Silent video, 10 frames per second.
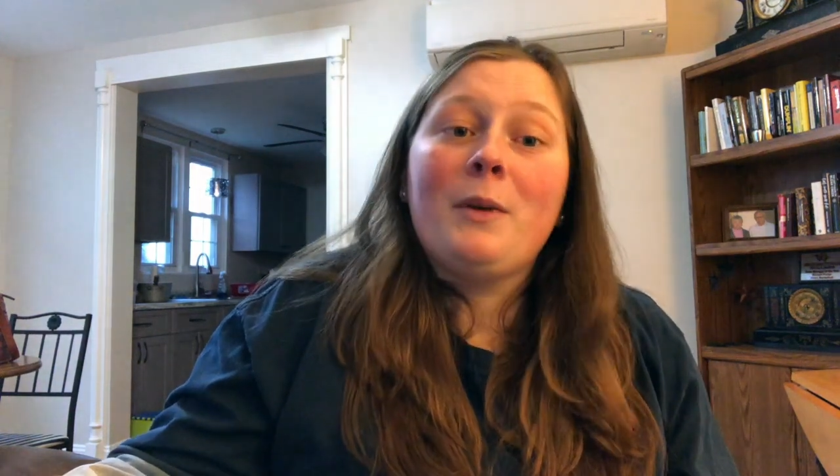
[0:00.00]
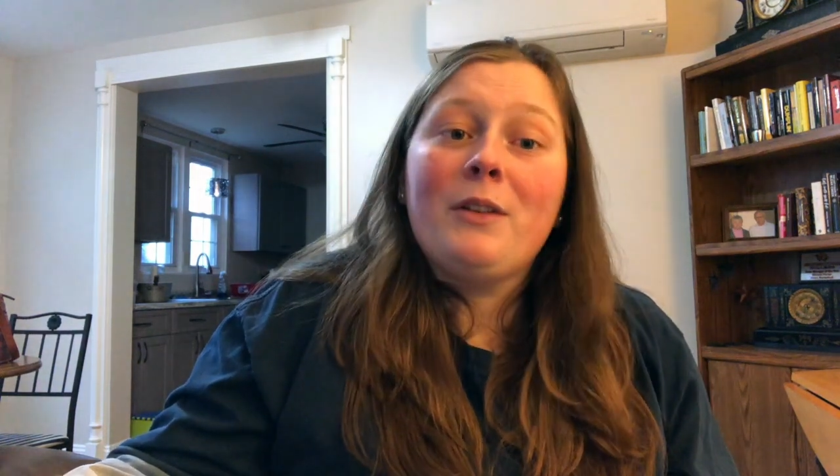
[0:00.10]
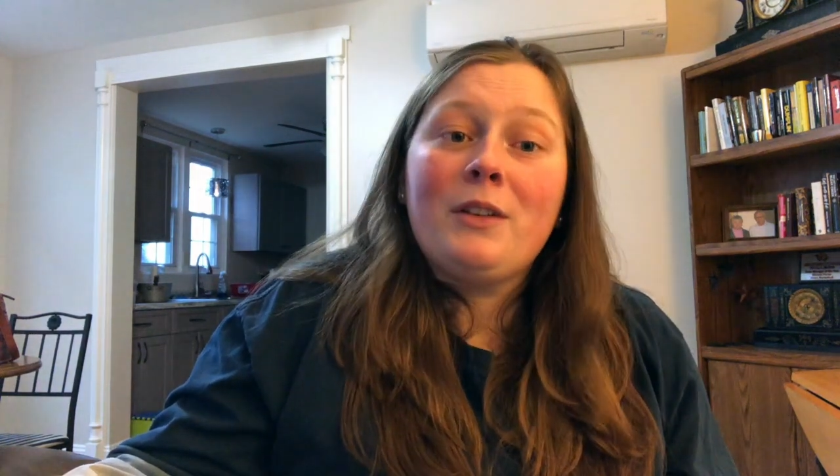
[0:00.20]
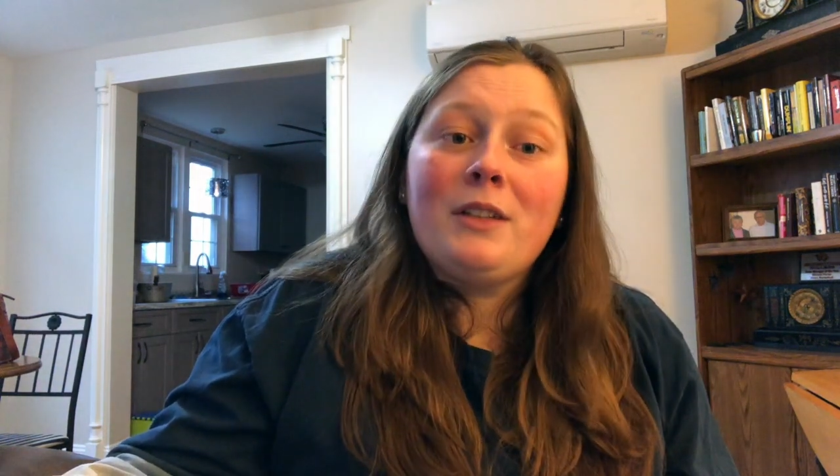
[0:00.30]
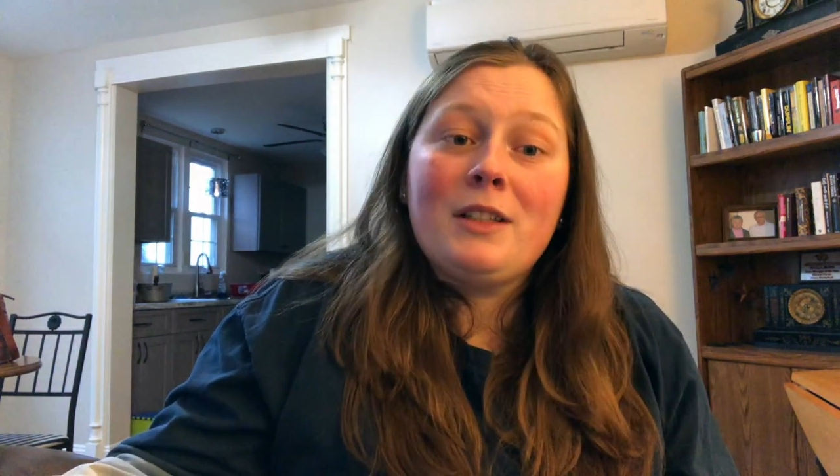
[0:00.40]
when
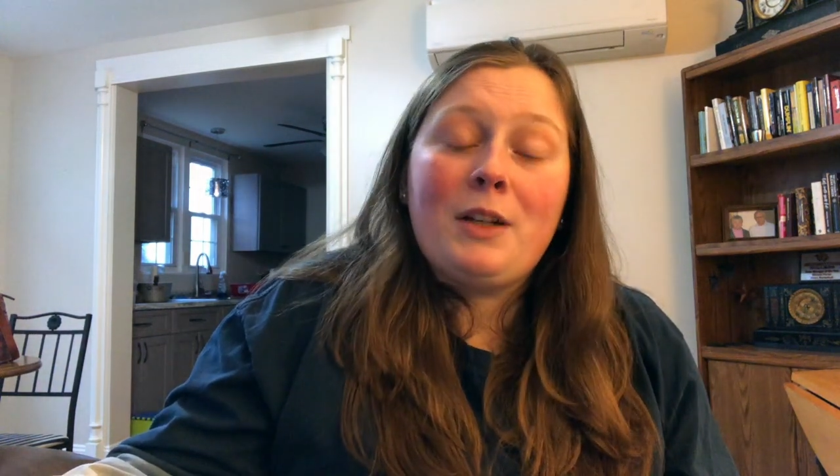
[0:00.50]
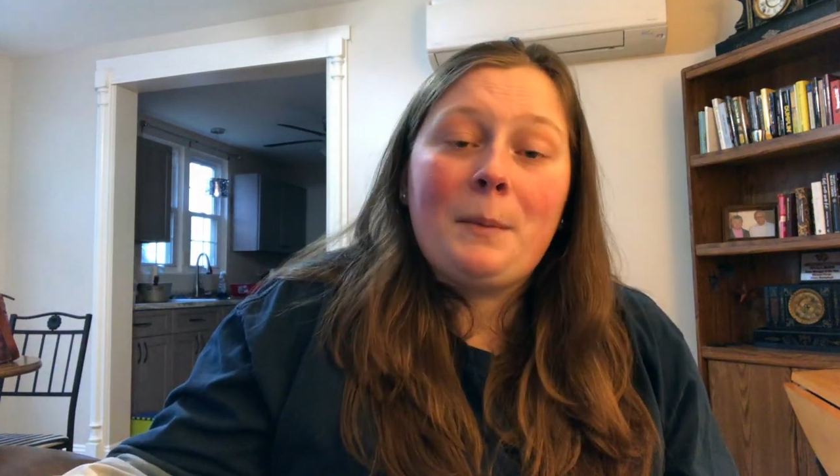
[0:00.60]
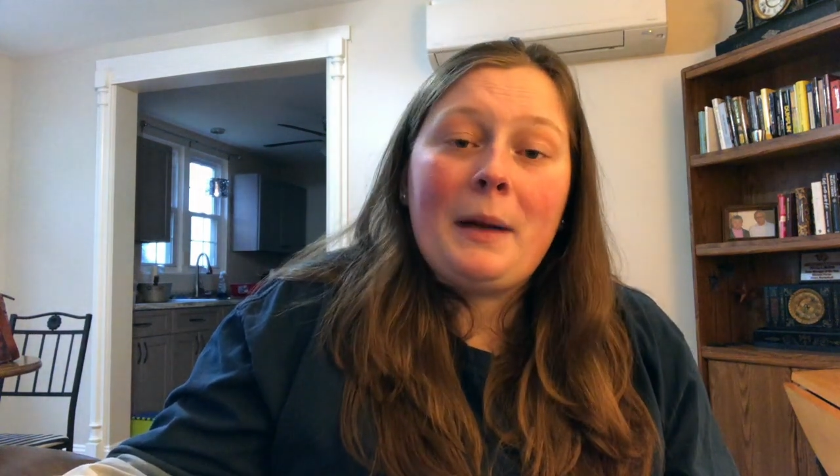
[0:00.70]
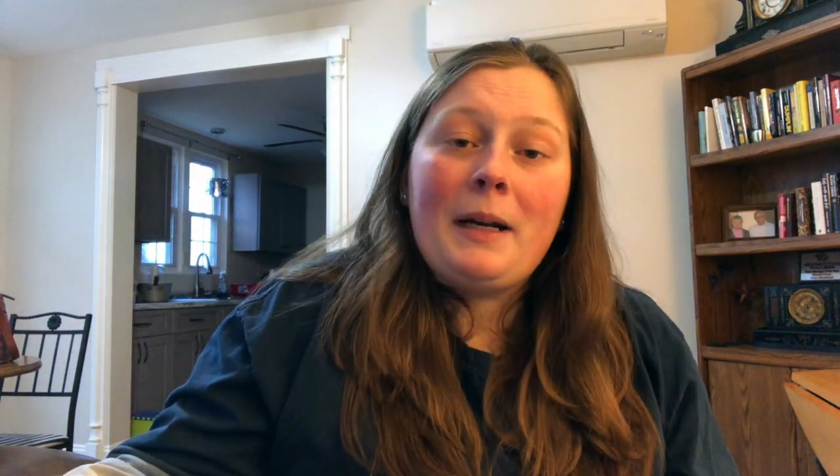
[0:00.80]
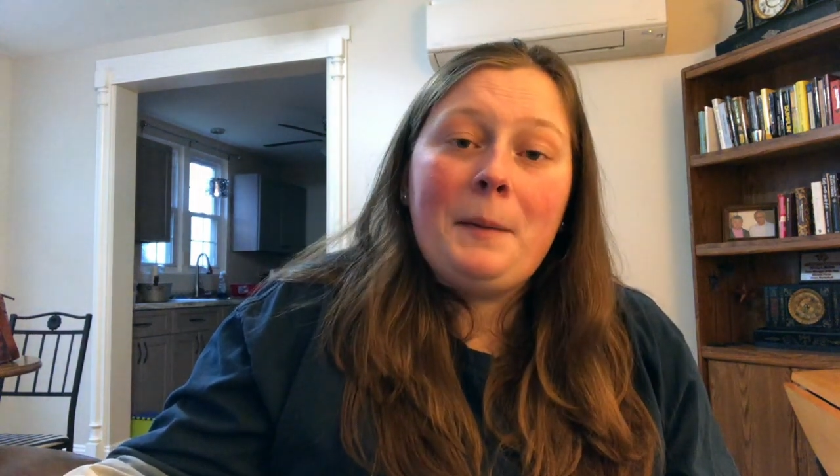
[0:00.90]
they're going to start
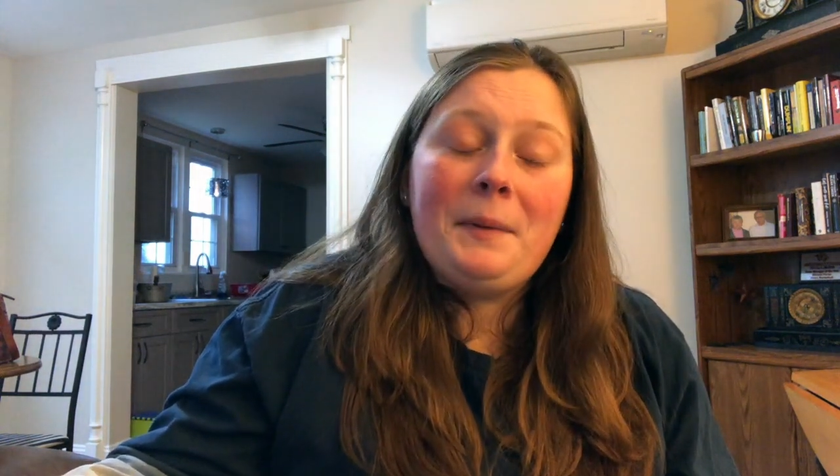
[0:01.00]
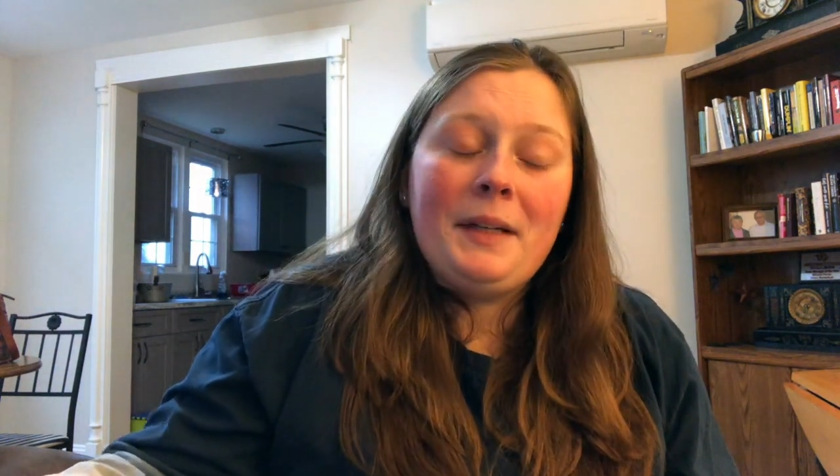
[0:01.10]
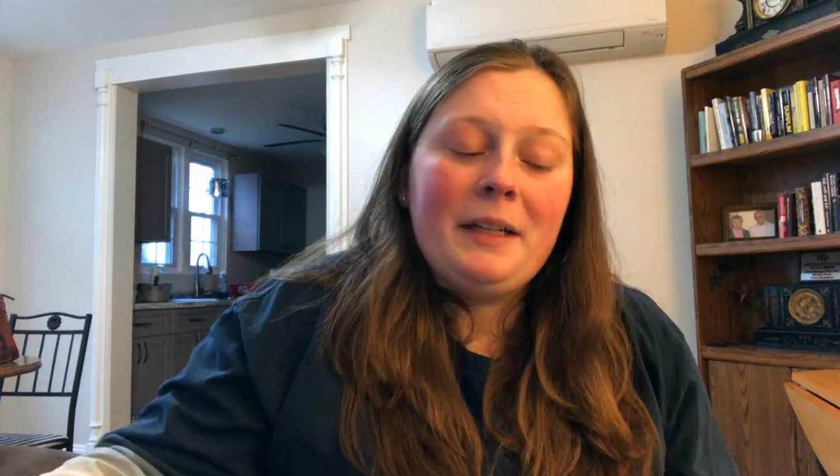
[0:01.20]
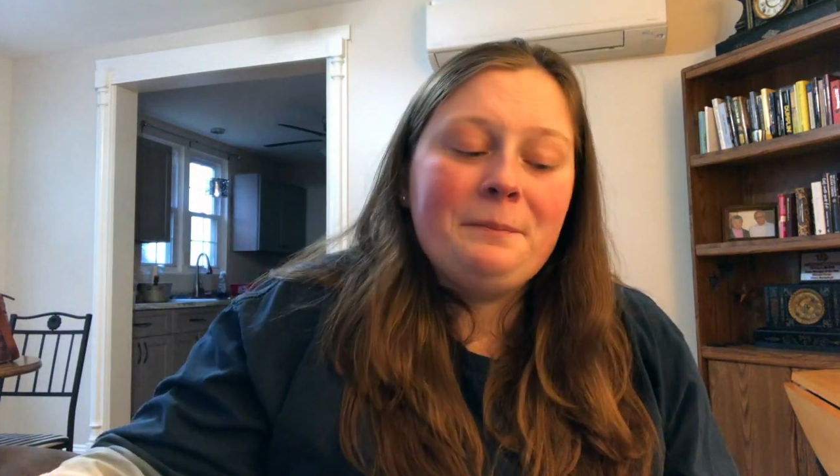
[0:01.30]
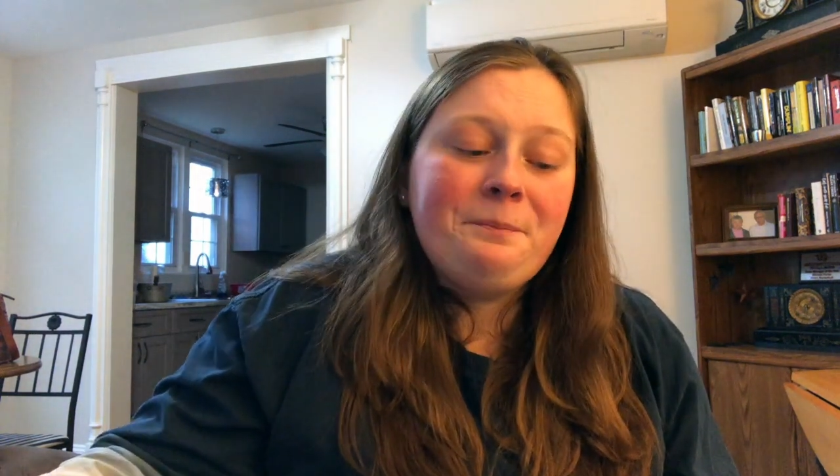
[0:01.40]
back up
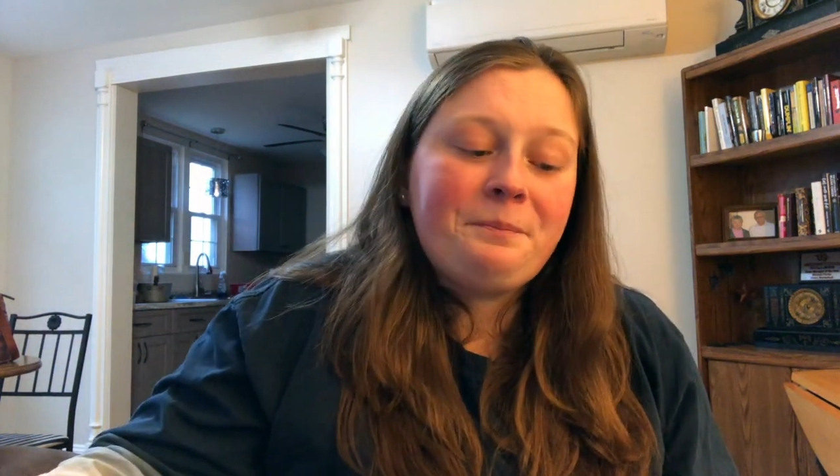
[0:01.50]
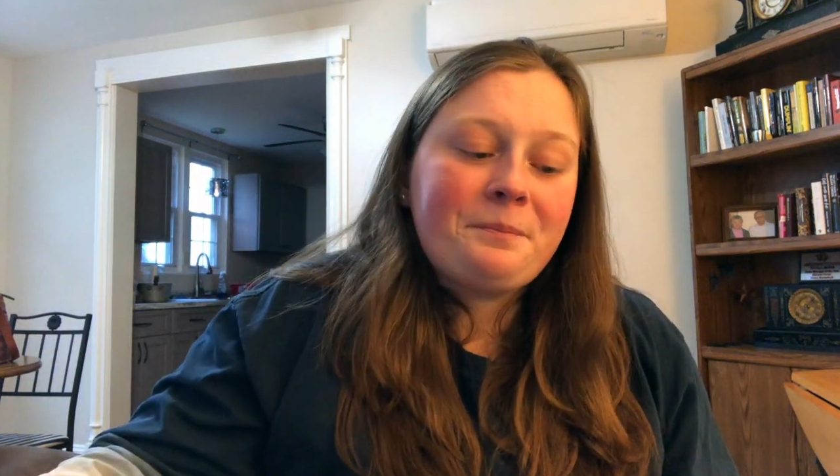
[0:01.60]
again.